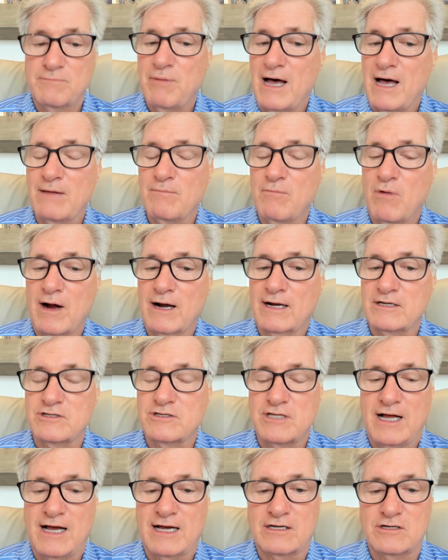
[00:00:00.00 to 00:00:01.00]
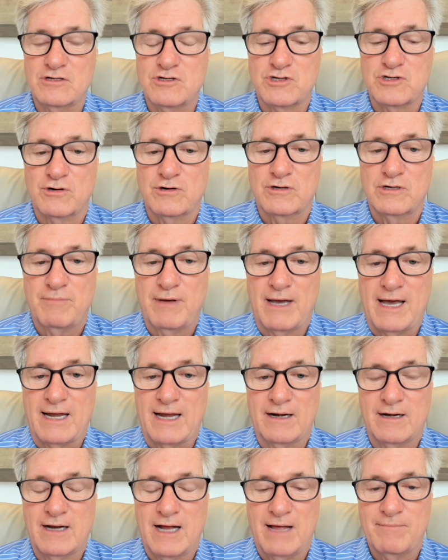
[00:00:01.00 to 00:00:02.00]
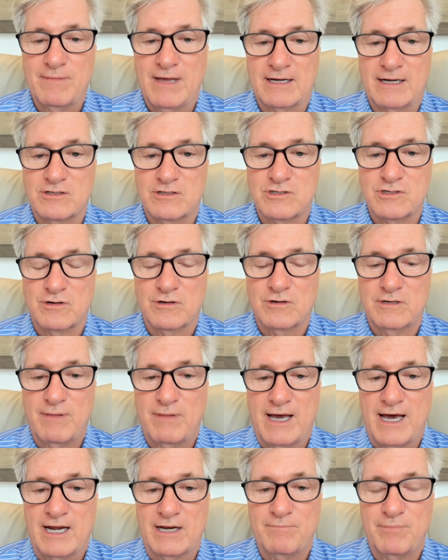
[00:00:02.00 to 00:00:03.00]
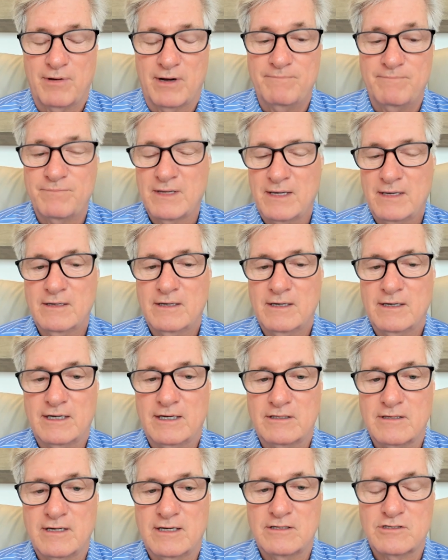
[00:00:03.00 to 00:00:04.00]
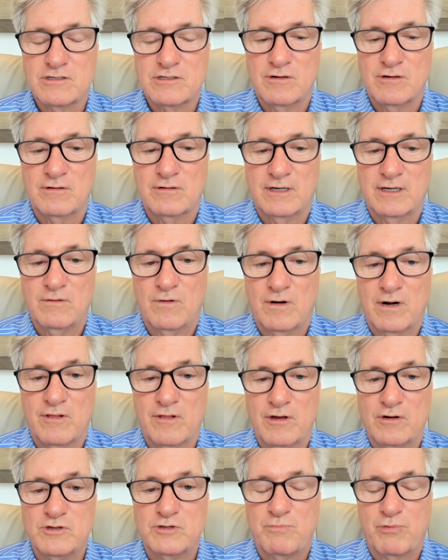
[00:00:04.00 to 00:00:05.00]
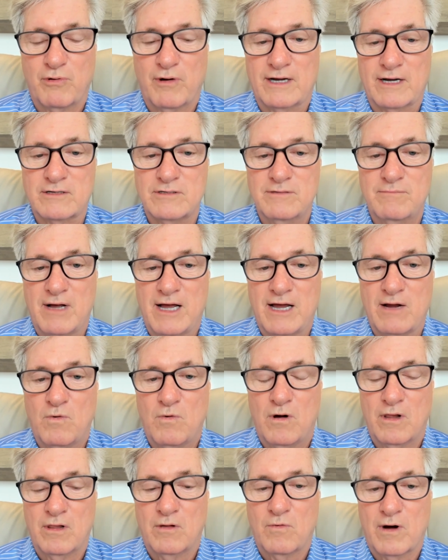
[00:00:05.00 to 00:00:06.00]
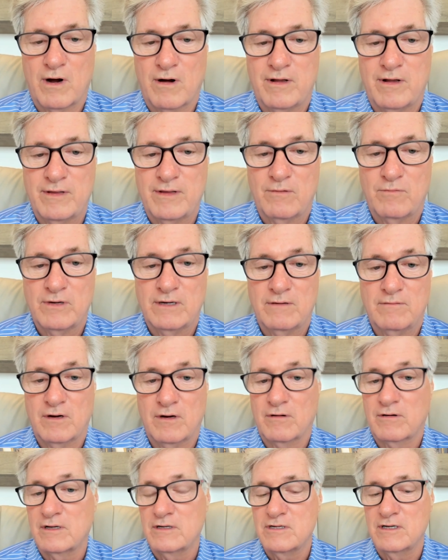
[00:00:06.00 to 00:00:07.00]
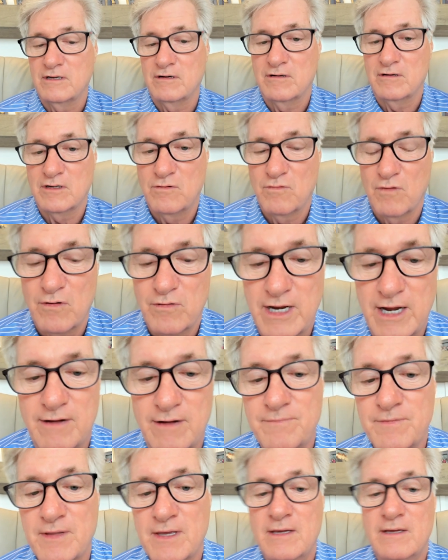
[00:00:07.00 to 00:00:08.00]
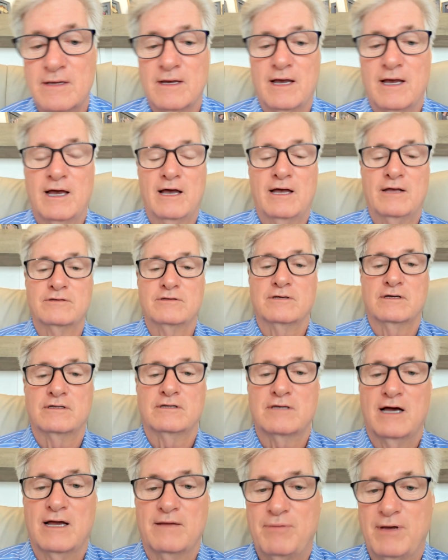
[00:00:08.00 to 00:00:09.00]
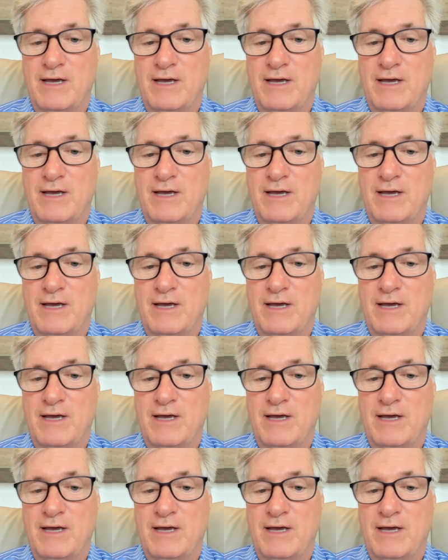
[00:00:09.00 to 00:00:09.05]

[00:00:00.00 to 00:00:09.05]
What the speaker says: bond market's not concerned about it, I'm not concerned about it, but it's certainly one of those bricks in my wall of worry that we are continuing to grow now as time